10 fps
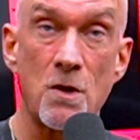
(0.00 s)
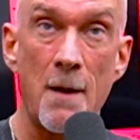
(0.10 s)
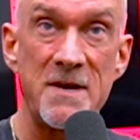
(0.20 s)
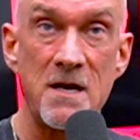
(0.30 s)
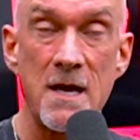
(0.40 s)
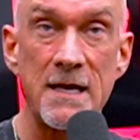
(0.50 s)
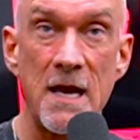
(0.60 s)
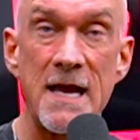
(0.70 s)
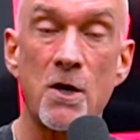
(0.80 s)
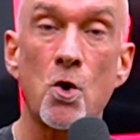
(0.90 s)
I mean,
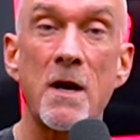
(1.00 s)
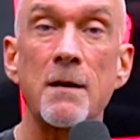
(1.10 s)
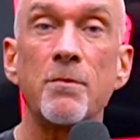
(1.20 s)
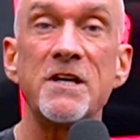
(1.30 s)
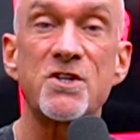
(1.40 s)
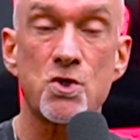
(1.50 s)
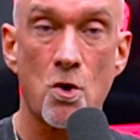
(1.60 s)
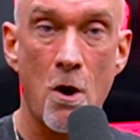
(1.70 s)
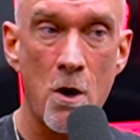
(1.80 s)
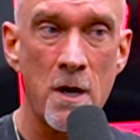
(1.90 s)
in, incredibly
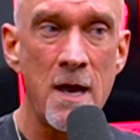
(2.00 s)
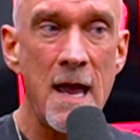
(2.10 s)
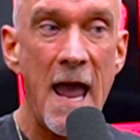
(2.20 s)
strong.